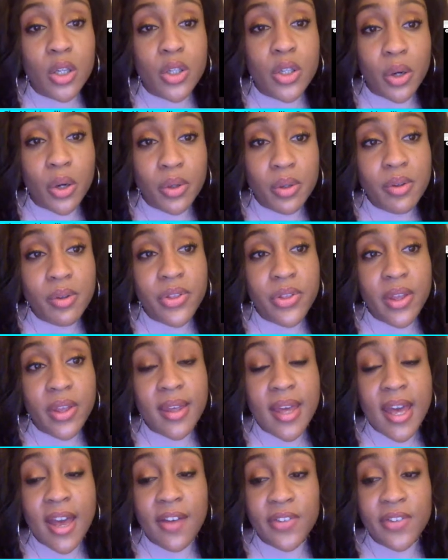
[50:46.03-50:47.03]
Don't you
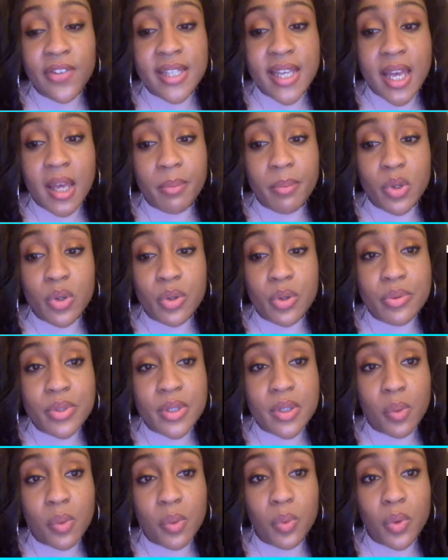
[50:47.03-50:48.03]
think Kevin
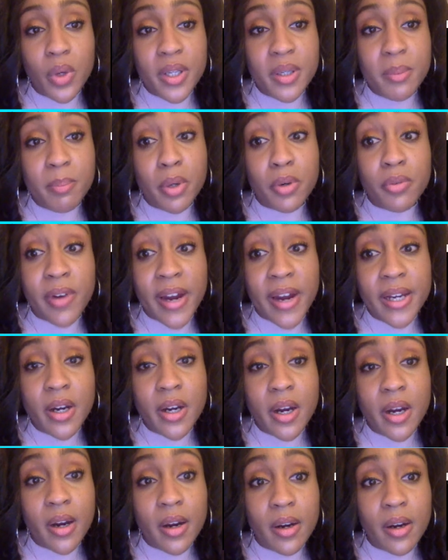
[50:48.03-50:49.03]
Samuels would berate
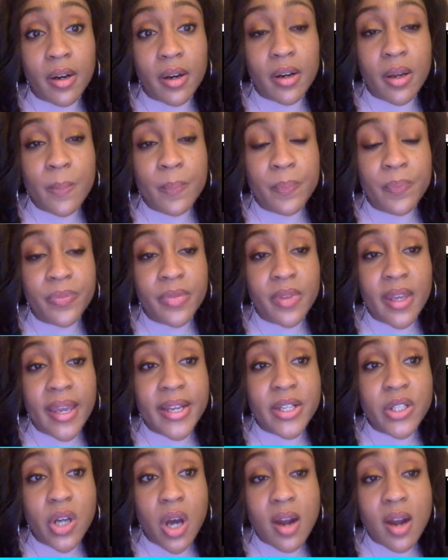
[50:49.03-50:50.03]
her
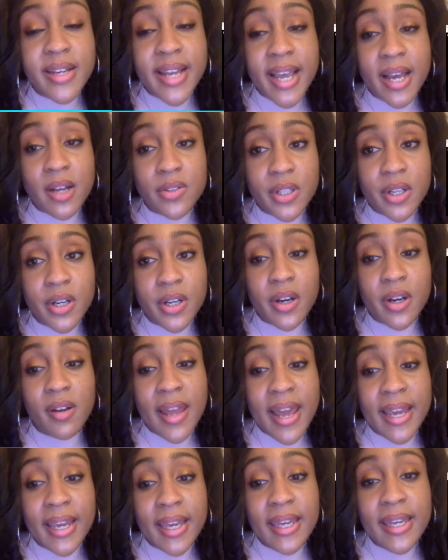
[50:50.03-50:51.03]
and talk down to her
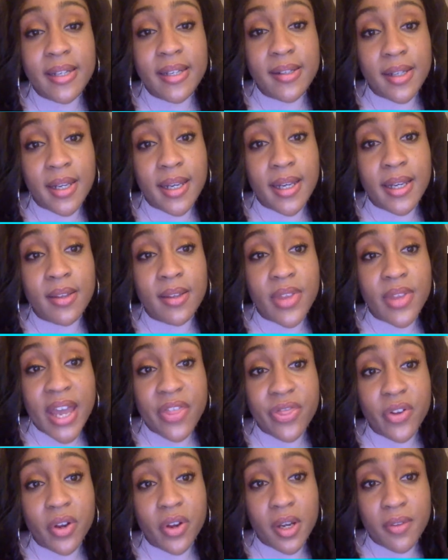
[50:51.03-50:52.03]
like he did
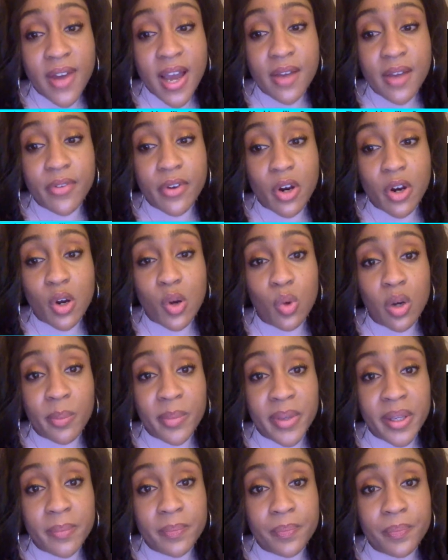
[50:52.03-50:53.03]
that 35-year-old
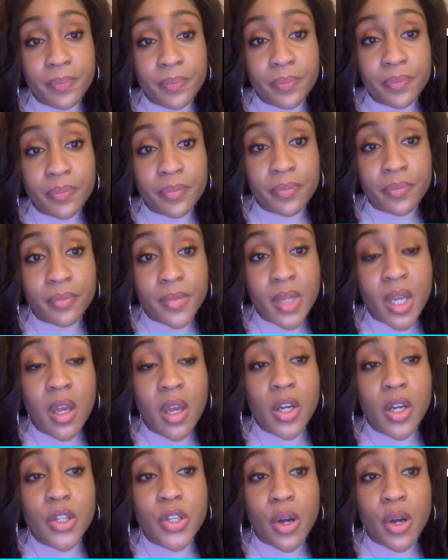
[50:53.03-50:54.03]
woman?
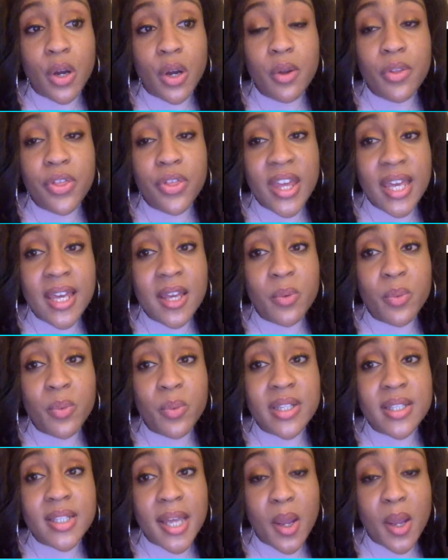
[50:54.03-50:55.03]
Don't you think he
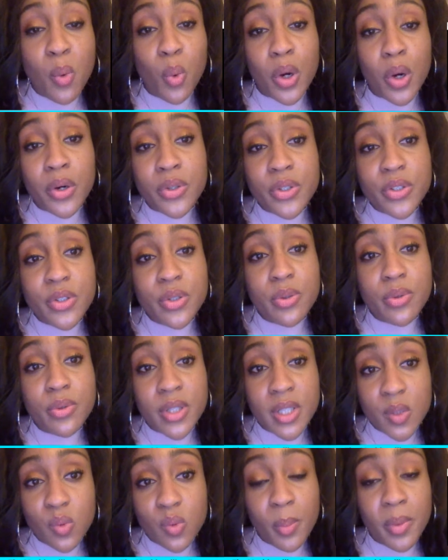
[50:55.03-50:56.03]
would say worse to
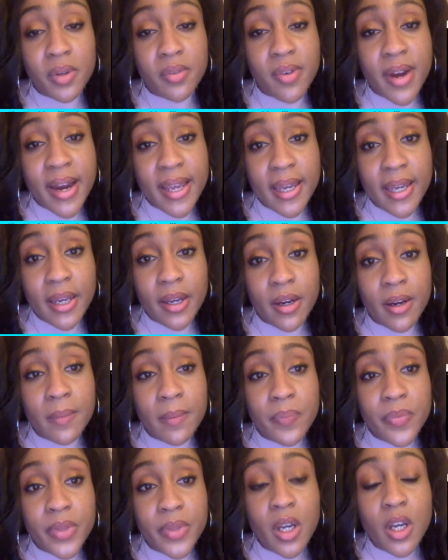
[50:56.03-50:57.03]
this woman right
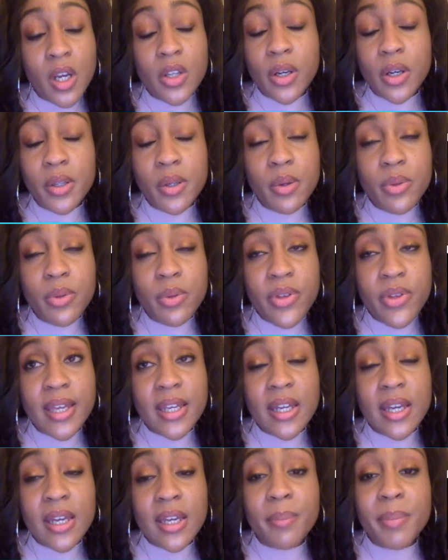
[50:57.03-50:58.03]
here? Don't you
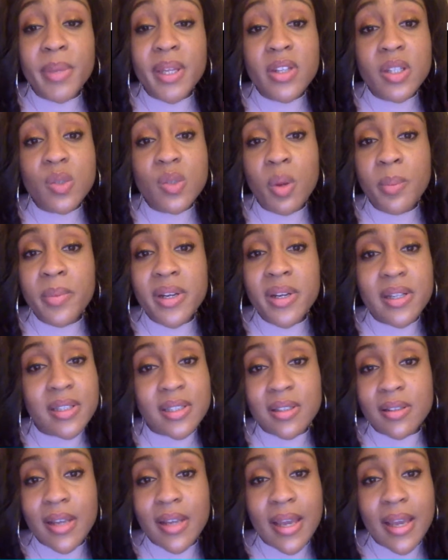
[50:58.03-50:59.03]
think, this woman
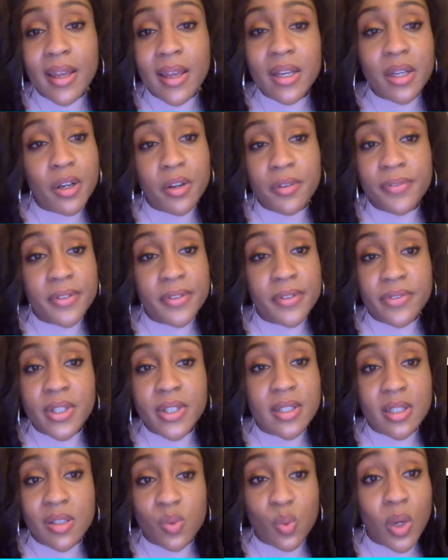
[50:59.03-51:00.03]
is in her
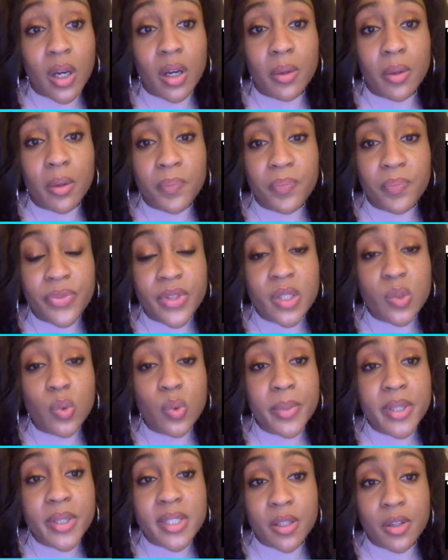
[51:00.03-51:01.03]
50s as well. This
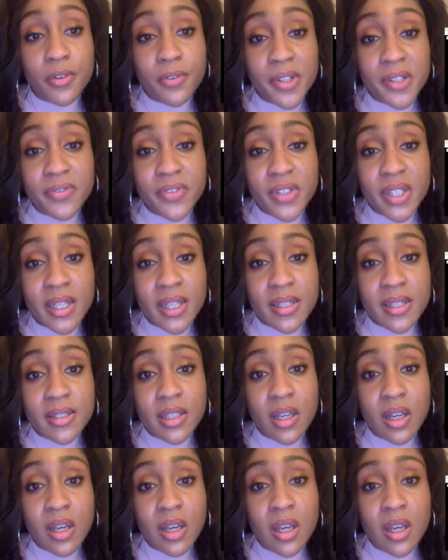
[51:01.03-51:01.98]
woman is in her 50s.